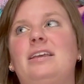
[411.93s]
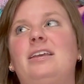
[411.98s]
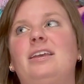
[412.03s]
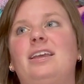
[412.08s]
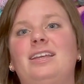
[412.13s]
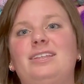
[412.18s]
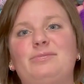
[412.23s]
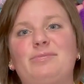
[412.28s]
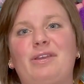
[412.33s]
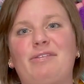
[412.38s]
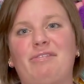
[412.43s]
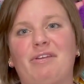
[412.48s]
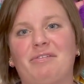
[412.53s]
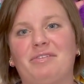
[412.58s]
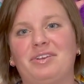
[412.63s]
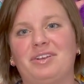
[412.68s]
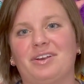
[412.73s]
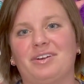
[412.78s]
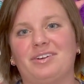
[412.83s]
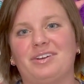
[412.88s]
It's my
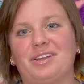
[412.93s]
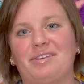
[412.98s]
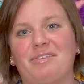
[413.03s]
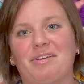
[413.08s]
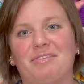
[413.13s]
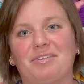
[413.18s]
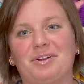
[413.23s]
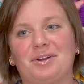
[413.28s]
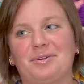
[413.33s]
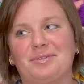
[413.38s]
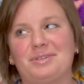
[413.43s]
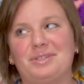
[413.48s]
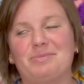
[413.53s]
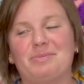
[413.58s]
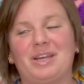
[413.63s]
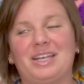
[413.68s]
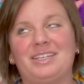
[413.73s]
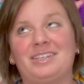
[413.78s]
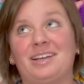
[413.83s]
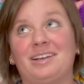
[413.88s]
favorite yarn I've ever owned in
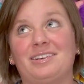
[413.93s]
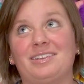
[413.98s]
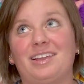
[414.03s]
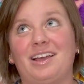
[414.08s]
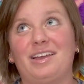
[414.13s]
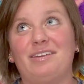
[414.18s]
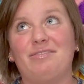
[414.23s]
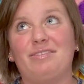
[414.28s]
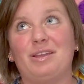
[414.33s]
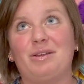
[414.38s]
my entire life.